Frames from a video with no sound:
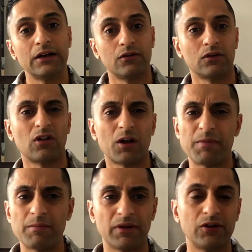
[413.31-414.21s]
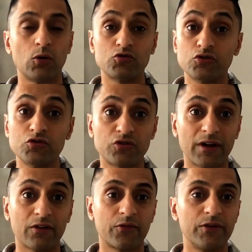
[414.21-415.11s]
You know, a lot of people I know do
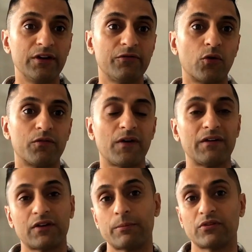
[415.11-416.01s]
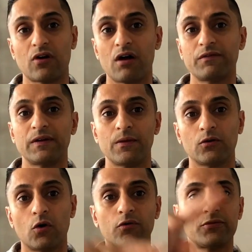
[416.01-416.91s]
drink 3, 4, 5 cups of coffee, and they'll
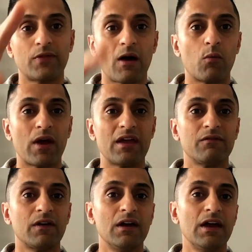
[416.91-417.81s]
go through that wave